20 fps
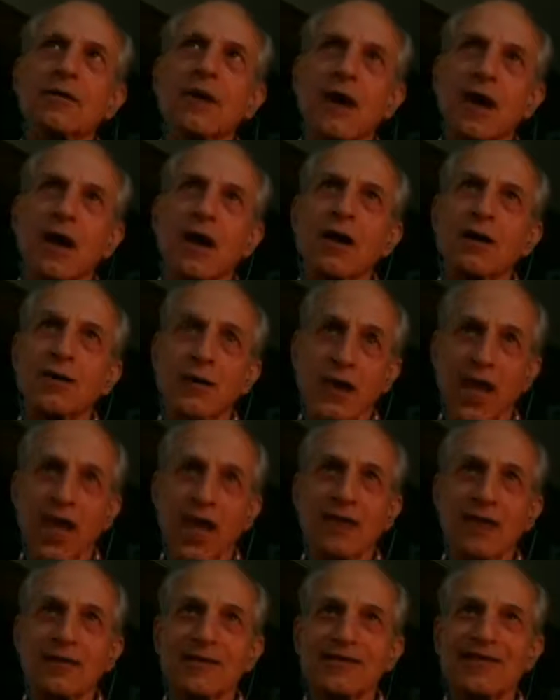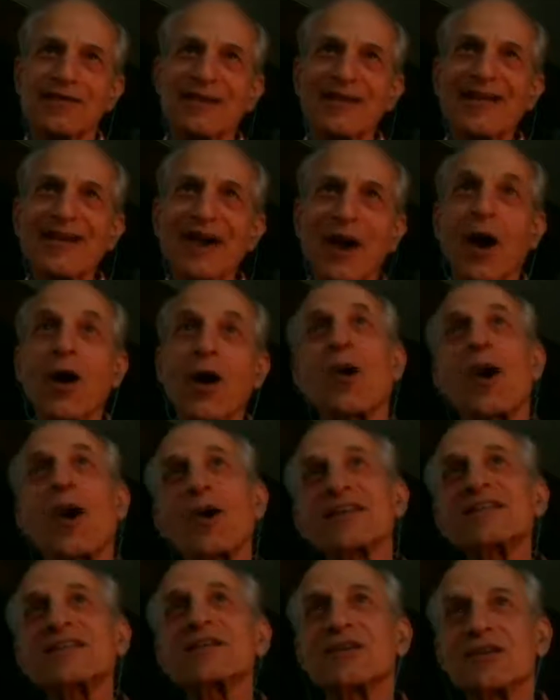okay. Oh, I
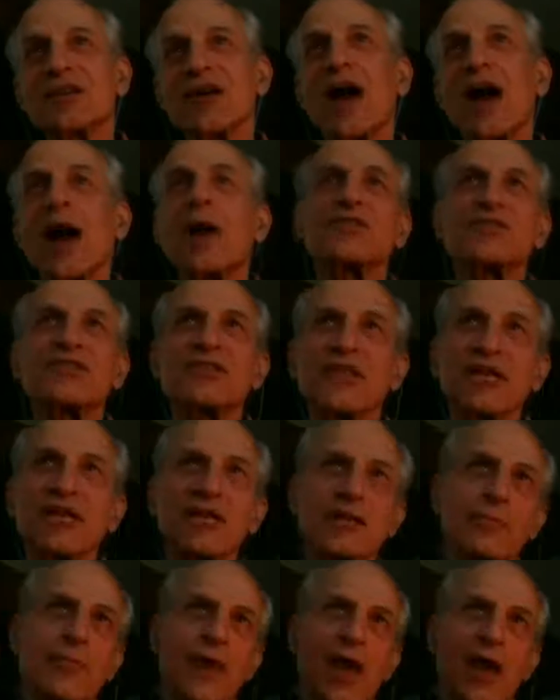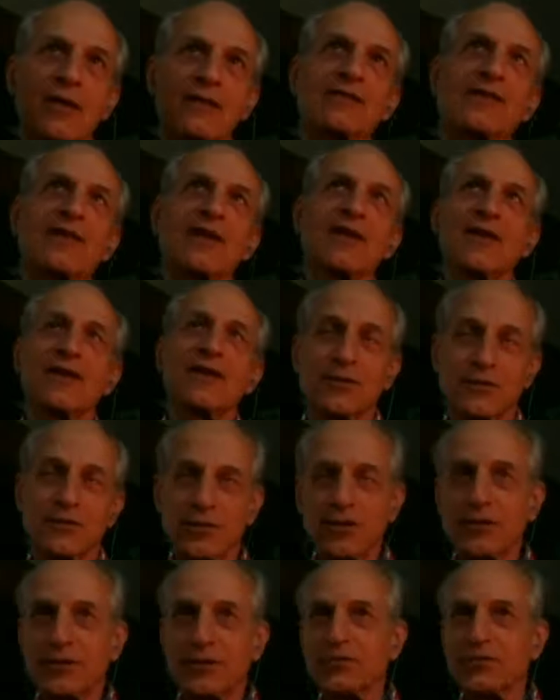see. Yeah, I was thinking about
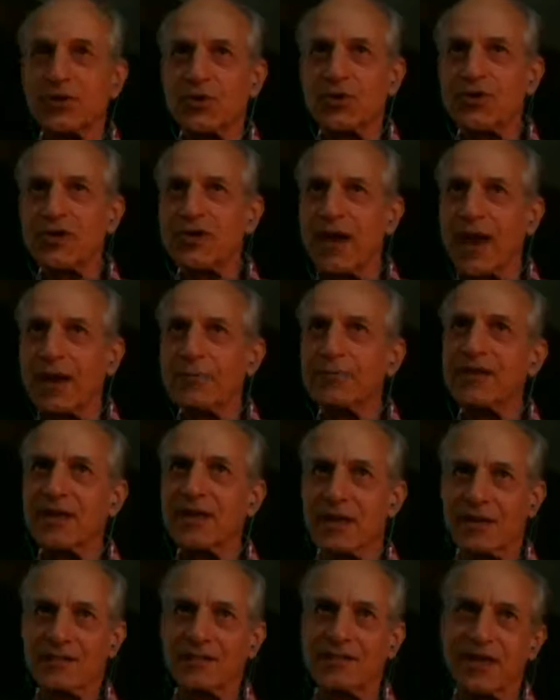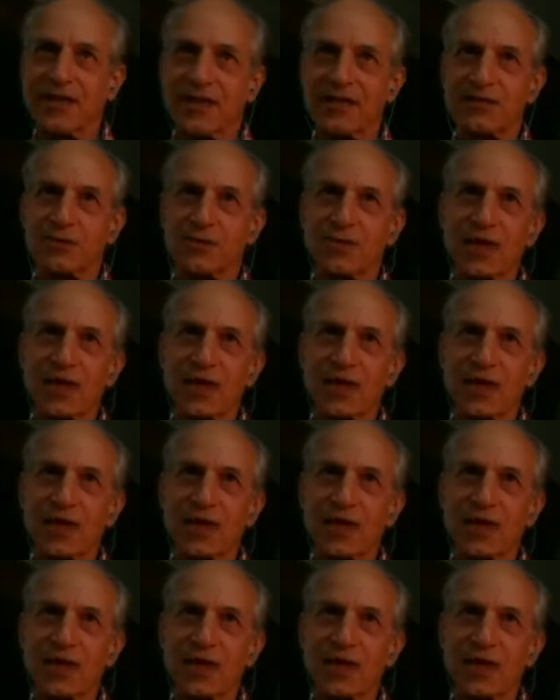during the ibogaine days when I